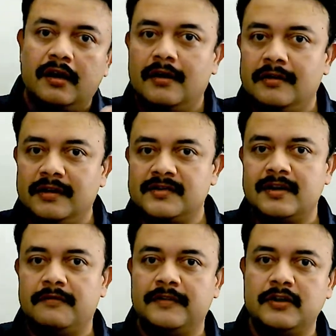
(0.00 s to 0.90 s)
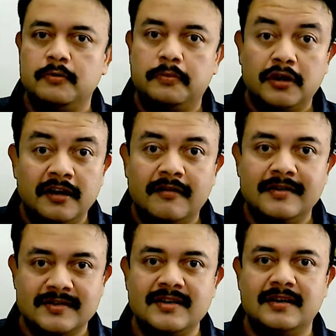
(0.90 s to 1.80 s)
Uh, the stuff that you put in,
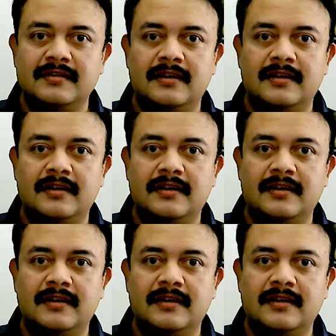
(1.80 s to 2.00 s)
isn't it?